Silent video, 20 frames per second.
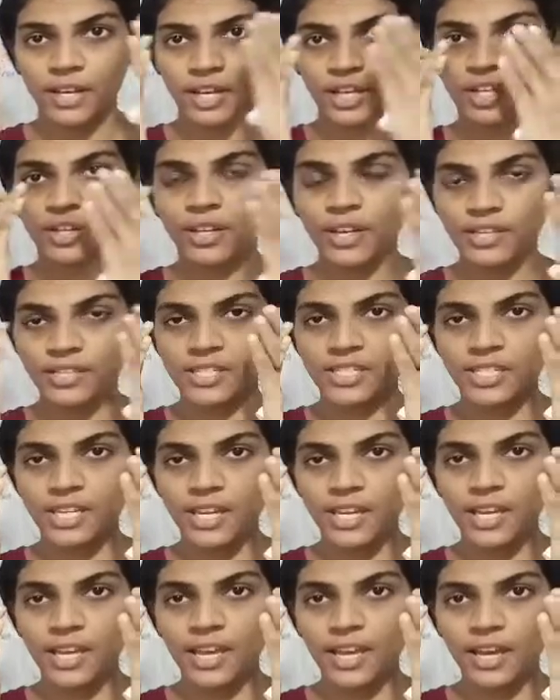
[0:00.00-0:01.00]
You can
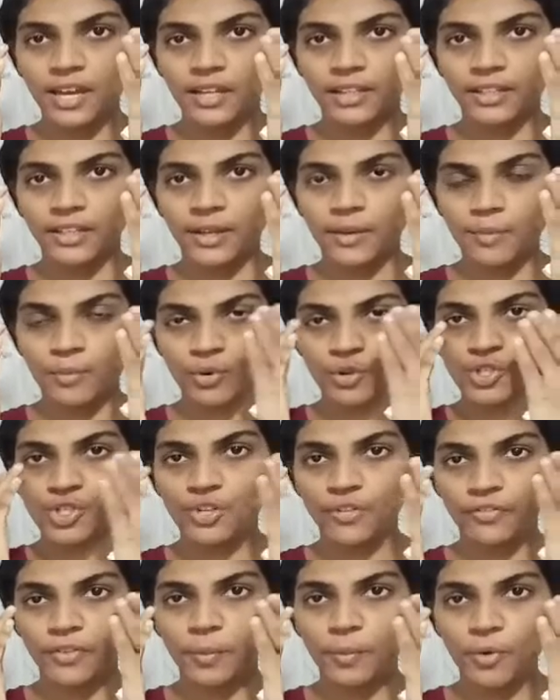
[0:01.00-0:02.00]
see most
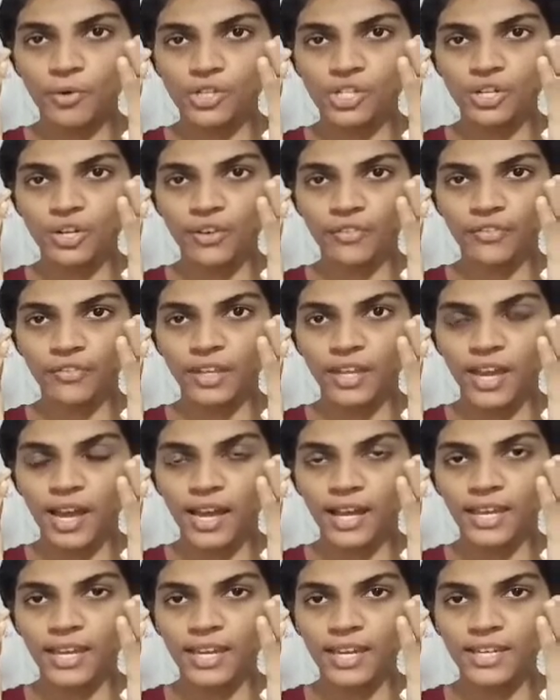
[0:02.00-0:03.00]
of the portion of the
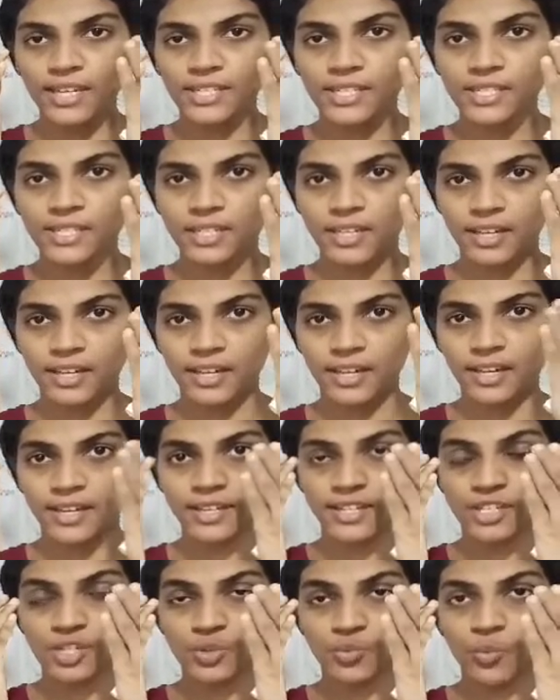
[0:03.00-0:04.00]
eye
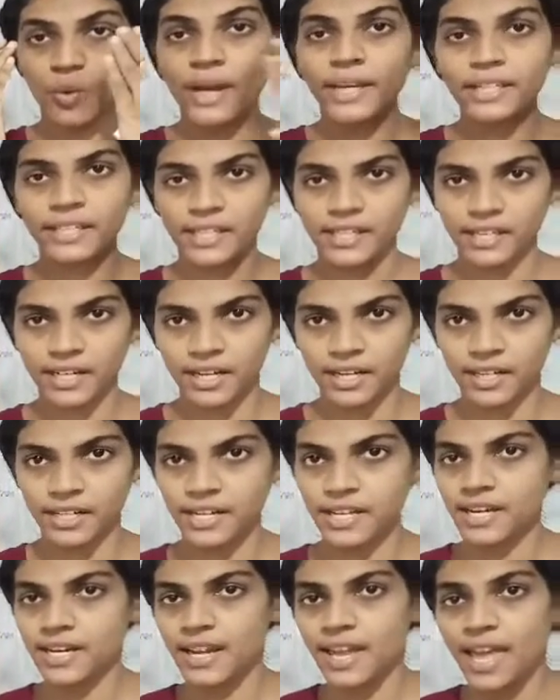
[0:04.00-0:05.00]
is white in
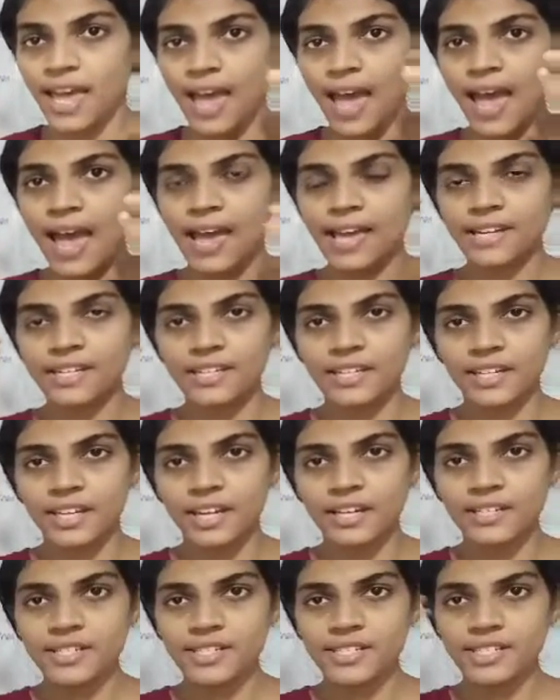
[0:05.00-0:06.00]
color, and
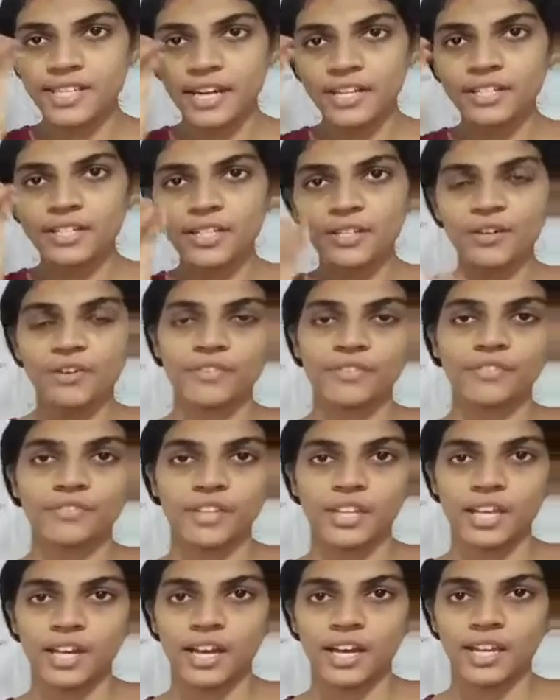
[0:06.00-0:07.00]
in center of
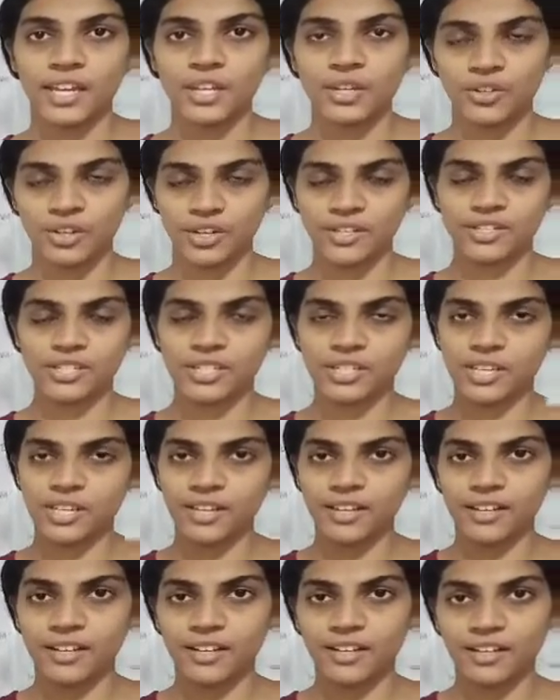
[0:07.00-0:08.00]
the eye you can
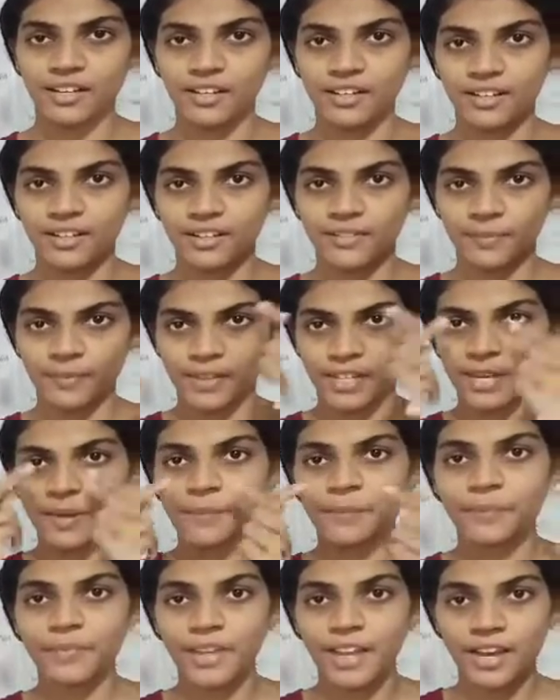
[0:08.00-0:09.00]
see
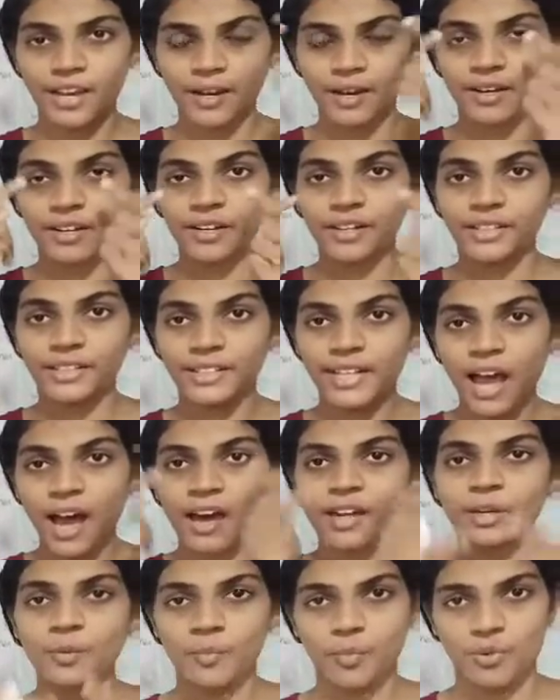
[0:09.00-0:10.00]
the
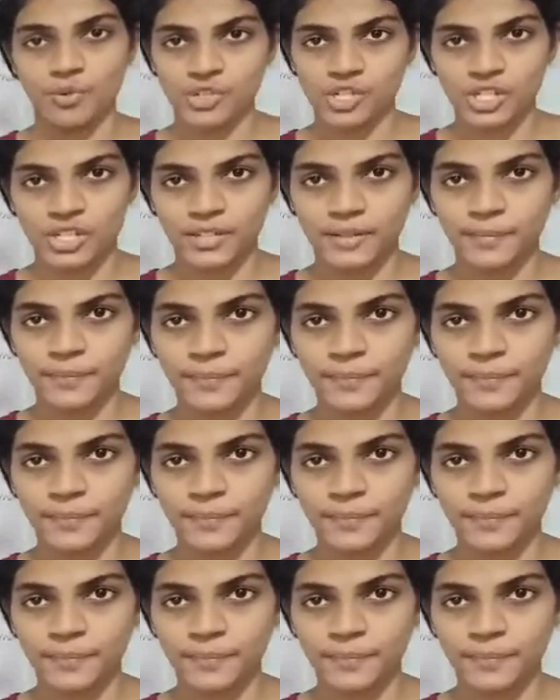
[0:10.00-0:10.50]
dark portion.